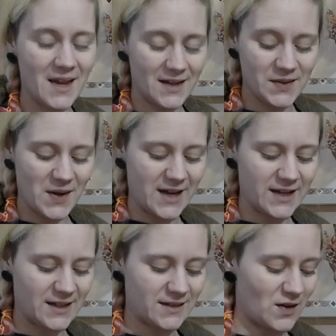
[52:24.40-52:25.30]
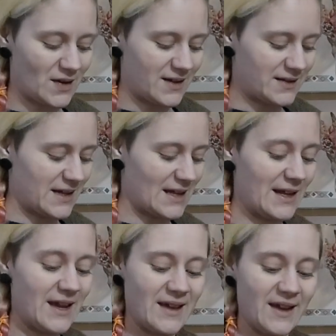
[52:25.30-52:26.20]
So I cannot tell
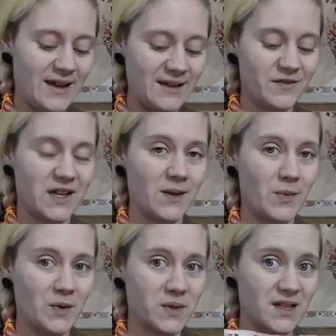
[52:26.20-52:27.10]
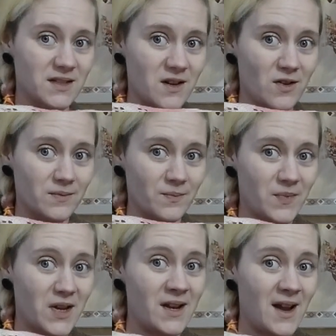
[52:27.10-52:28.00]
anything about this yarn,
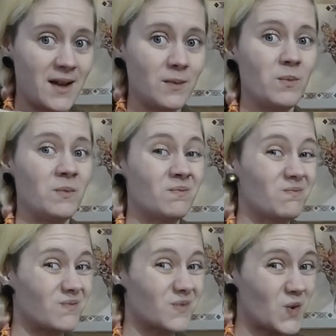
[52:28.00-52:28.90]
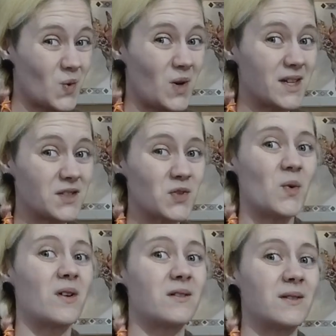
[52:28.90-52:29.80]
but I'm quite
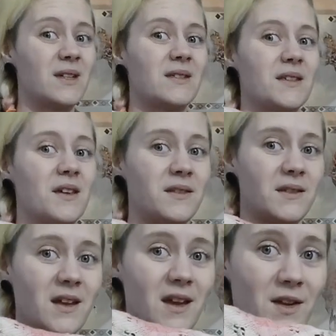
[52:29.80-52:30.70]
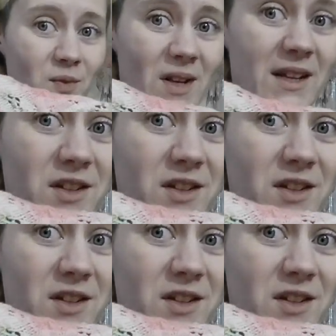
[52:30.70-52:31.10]
sure it's an acrylic